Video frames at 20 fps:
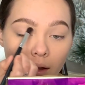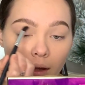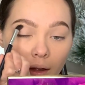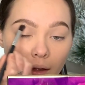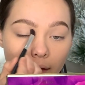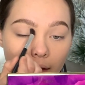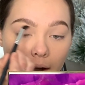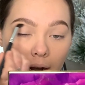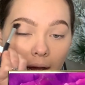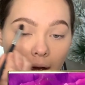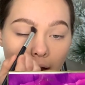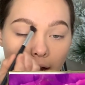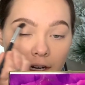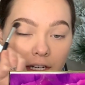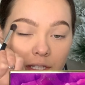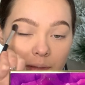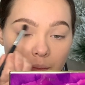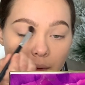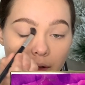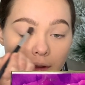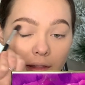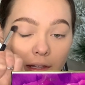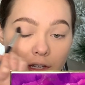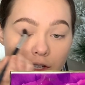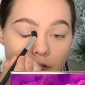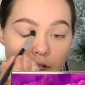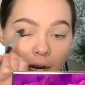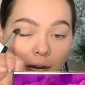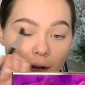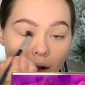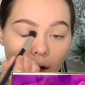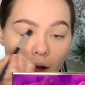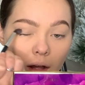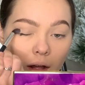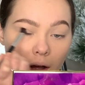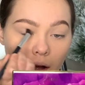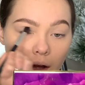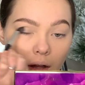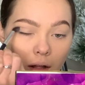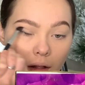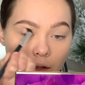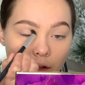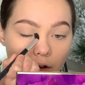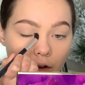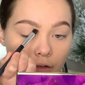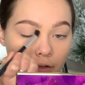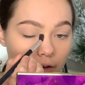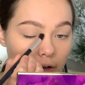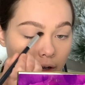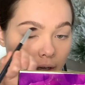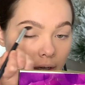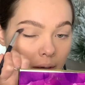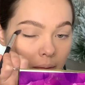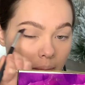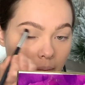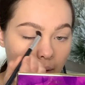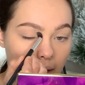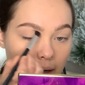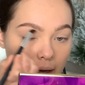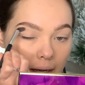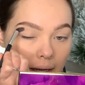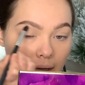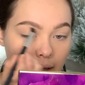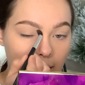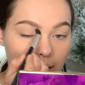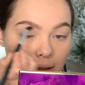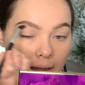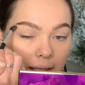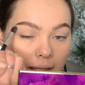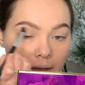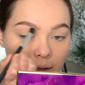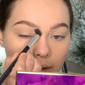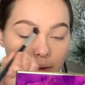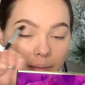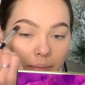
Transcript: And then I just put this shade all over my lid.